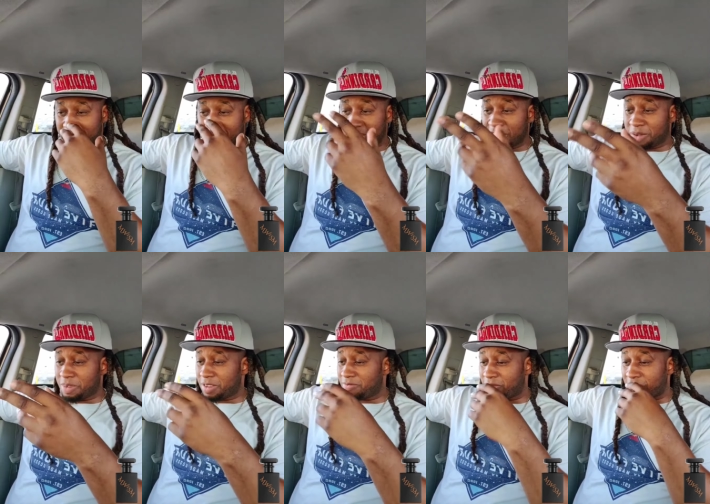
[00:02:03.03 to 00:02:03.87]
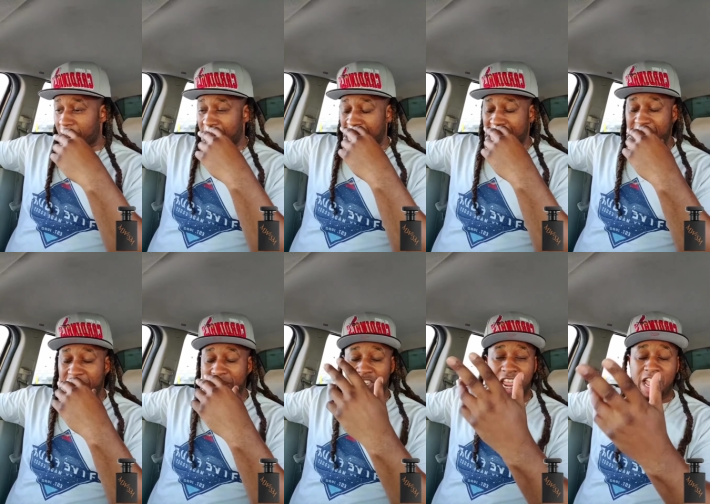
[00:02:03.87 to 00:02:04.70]
That's killing me. And
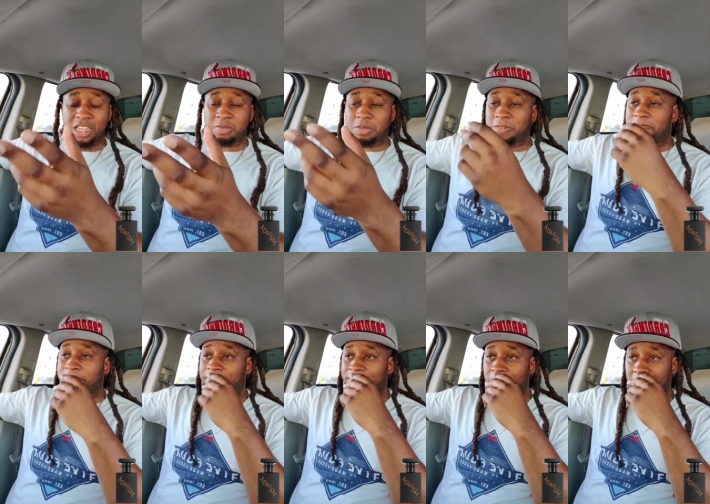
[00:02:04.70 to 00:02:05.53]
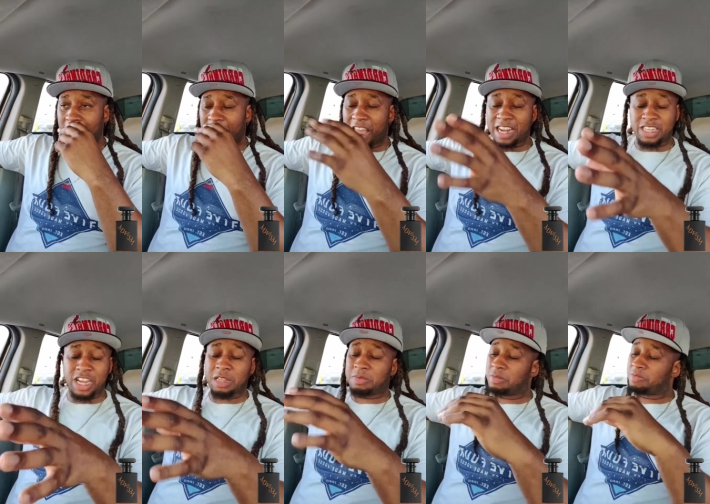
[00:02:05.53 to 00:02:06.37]
and jasmine. I like
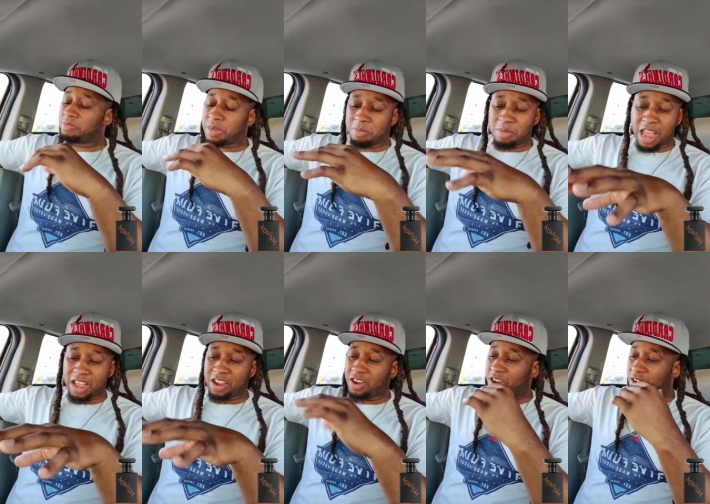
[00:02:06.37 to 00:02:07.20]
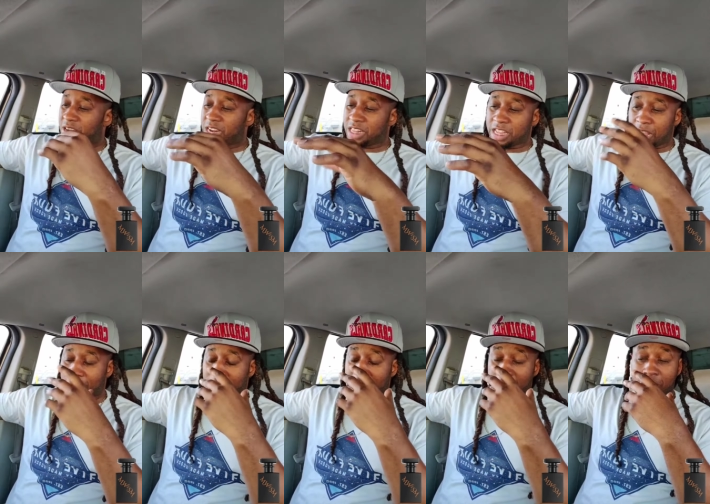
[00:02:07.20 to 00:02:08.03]
jasmine, but black currant on anything, I
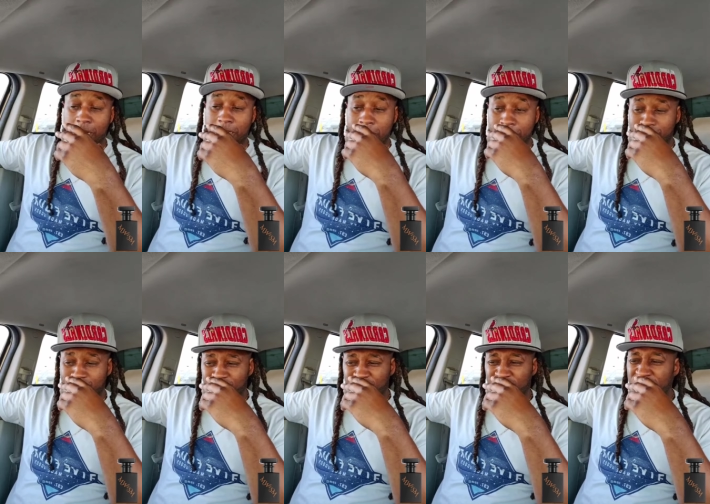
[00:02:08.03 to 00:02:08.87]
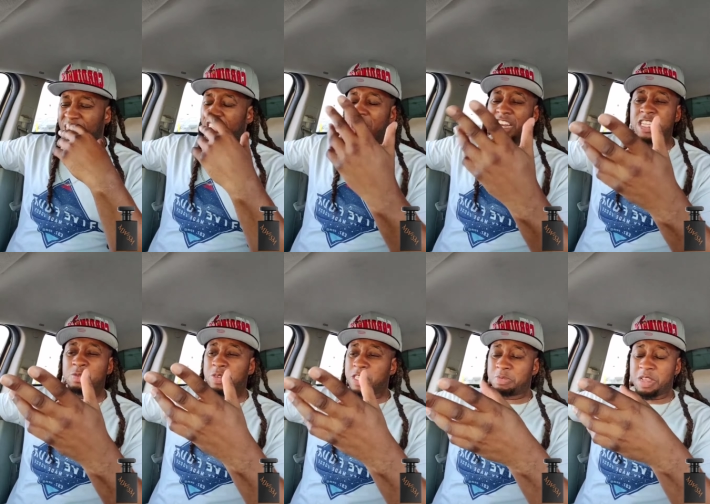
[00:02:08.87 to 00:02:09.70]
really don't like that. This
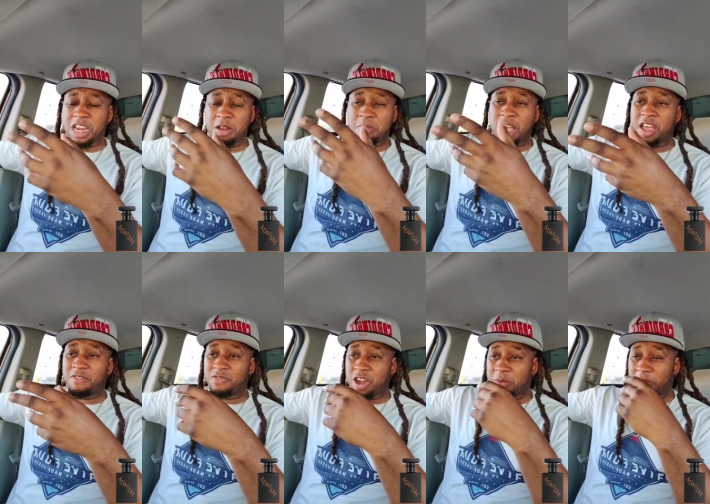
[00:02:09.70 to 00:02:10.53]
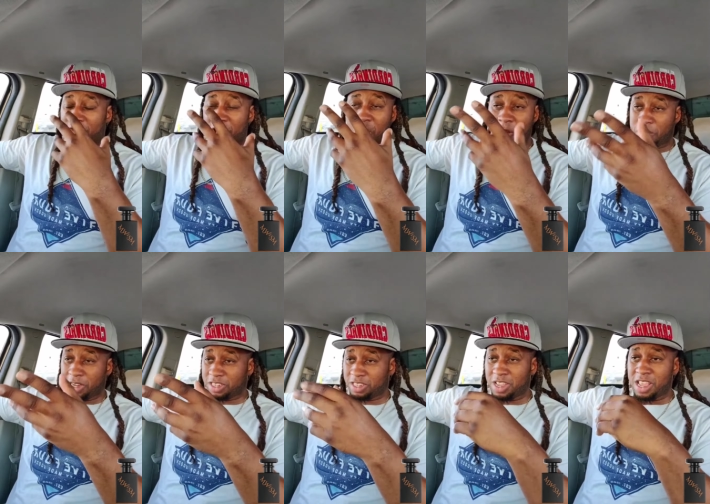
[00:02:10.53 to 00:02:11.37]
puts me in the mind frame of
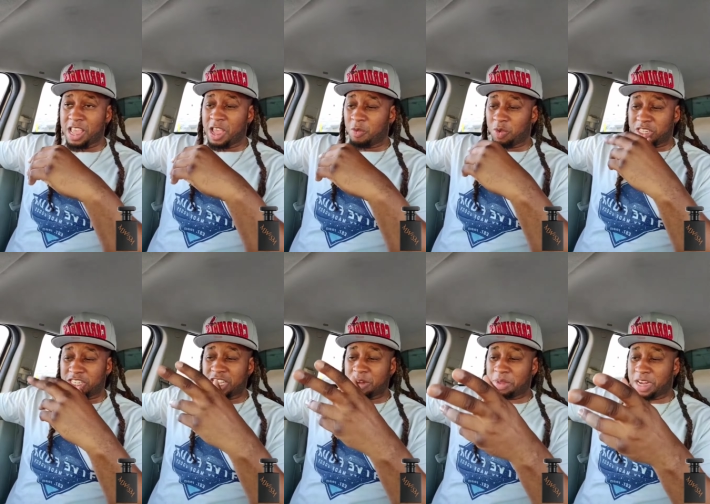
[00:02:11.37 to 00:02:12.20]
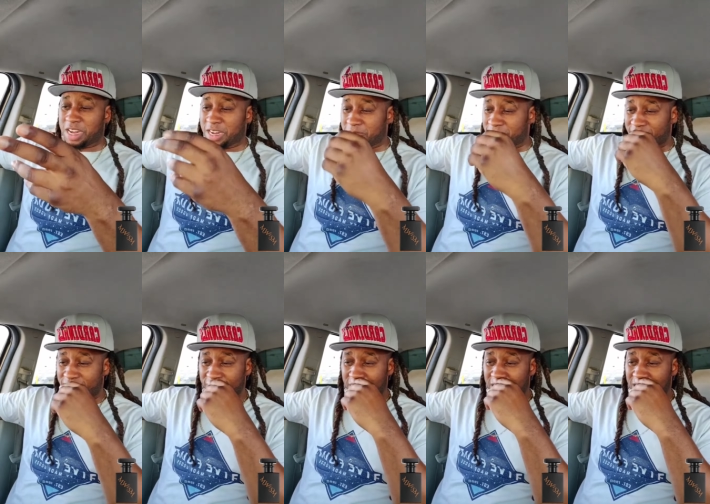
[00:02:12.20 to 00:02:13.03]
Aramis with cinnamon in
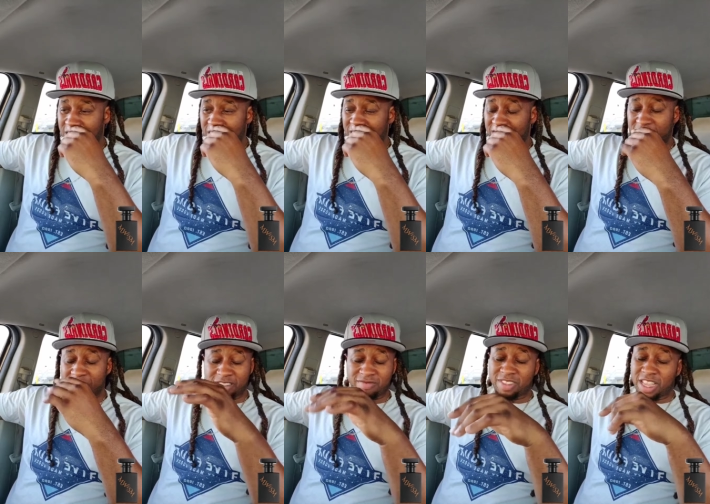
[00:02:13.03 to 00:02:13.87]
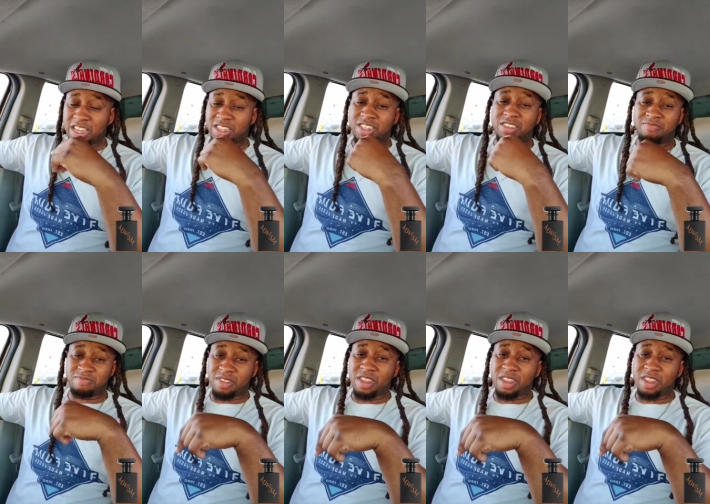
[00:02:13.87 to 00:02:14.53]
it. This